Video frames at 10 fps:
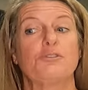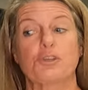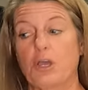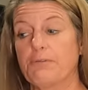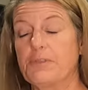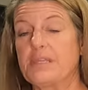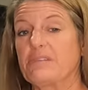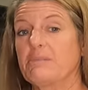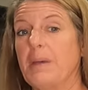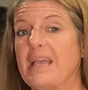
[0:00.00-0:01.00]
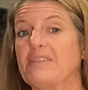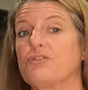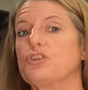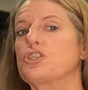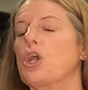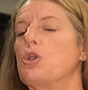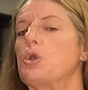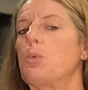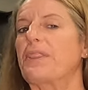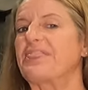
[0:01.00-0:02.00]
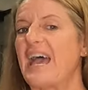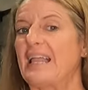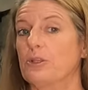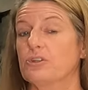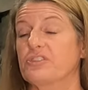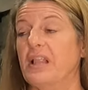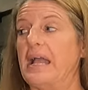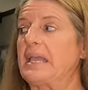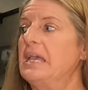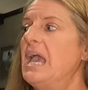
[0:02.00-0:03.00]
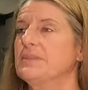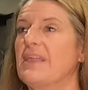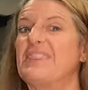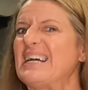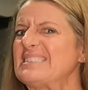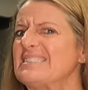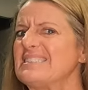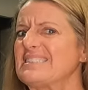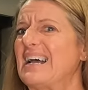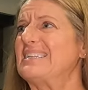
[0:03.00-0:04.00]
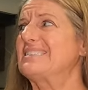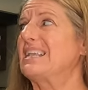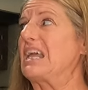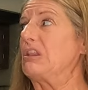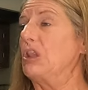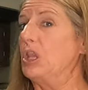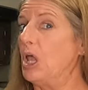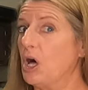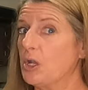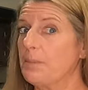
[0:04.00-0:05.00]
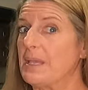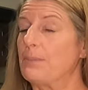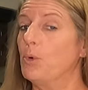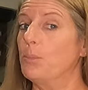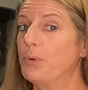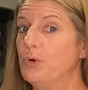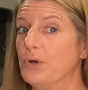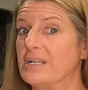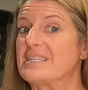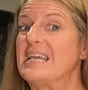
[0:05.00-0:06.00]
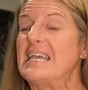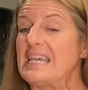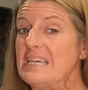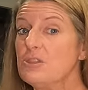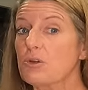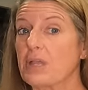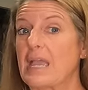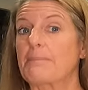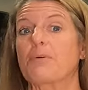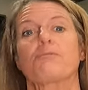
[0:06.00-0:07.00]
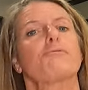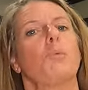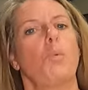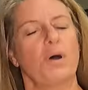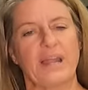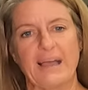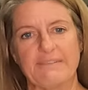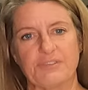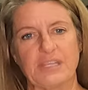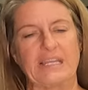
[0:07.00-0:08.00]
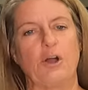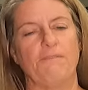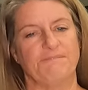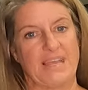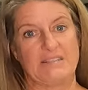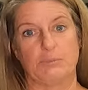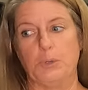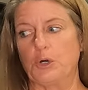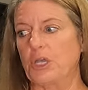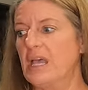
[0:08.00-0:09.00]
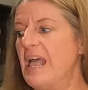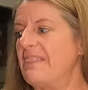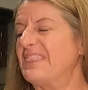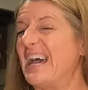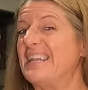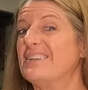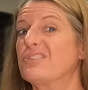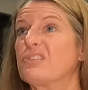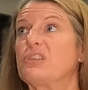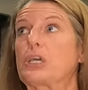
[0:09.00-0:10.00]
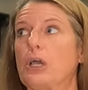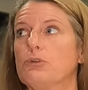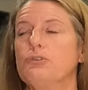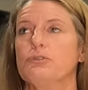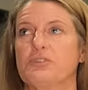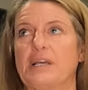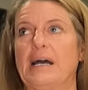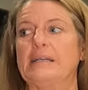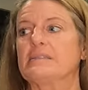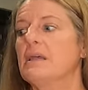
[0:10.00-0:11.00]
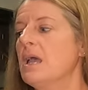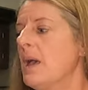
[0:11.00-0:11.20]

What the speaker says: to go for this space to show you what that looks like. That's the size that a lot of people put in their camper from what I have seen on Facebook. That is the go-to size